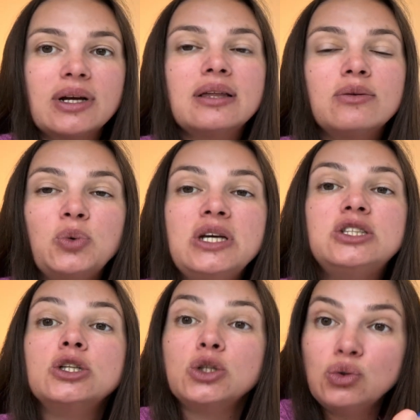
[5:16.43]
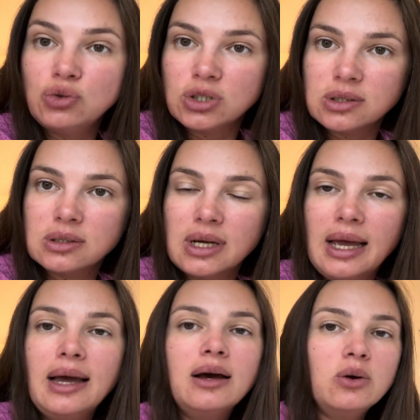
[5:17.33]
we dilute,
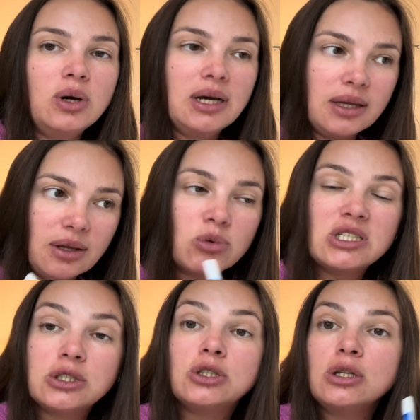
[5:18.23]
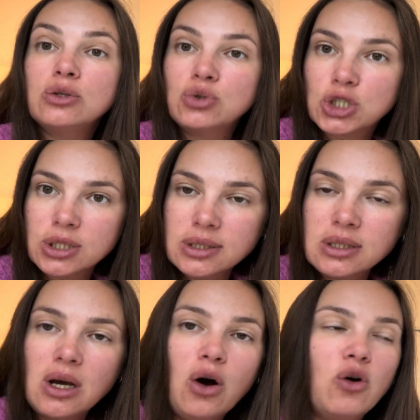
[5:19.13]
there is a dilution
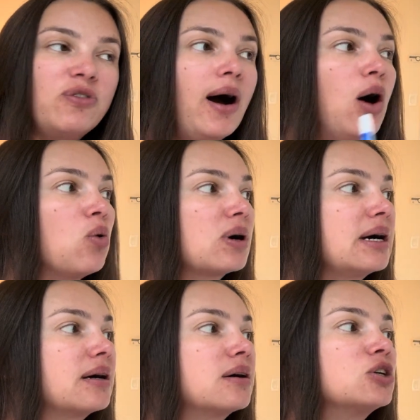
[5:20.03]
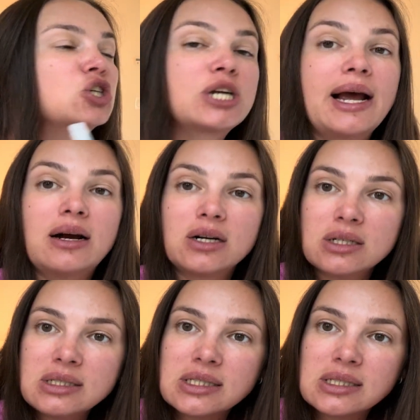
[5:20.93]
of our
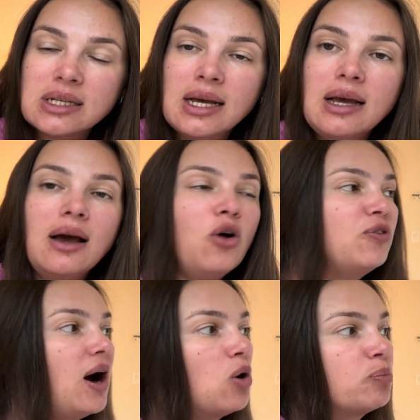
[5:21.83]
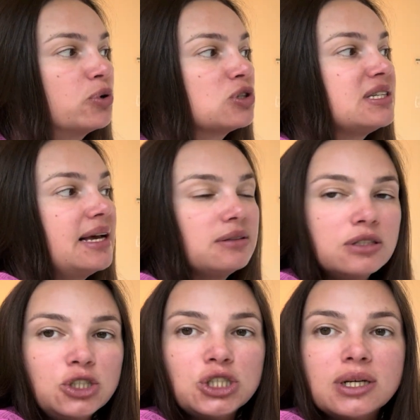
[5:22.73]
shares, of our
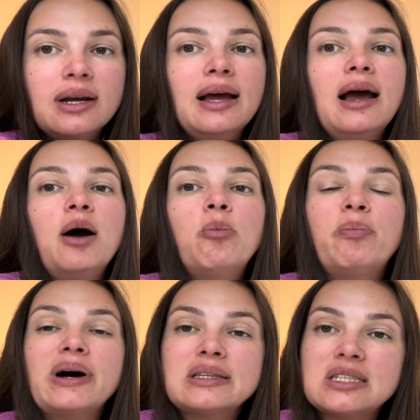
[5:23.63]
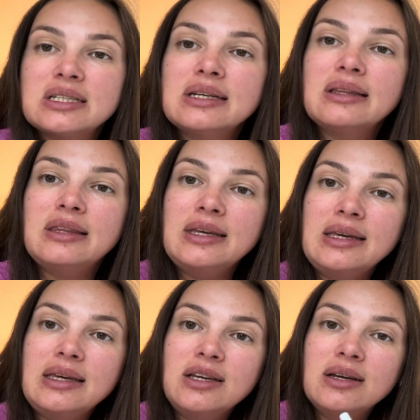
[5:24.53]
percentage, but
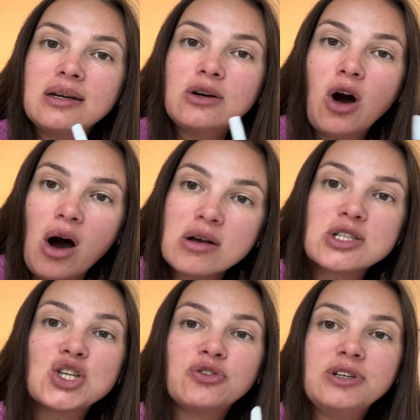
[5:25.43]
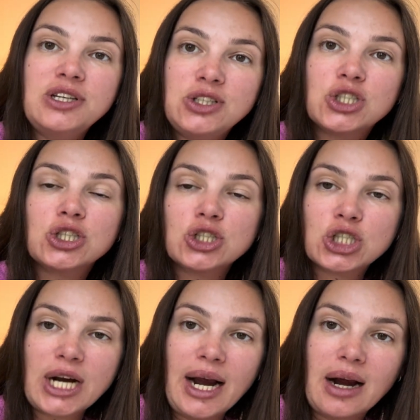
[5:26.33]
the cost of each
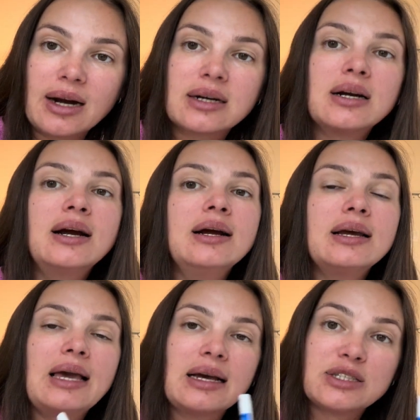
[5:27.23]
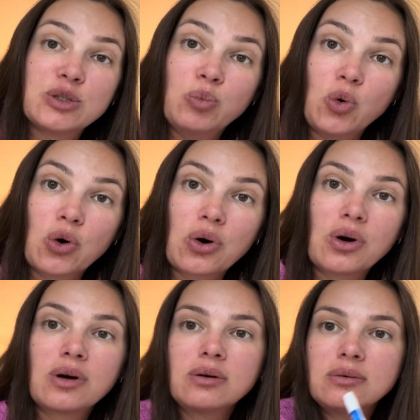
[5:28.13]
share gets more,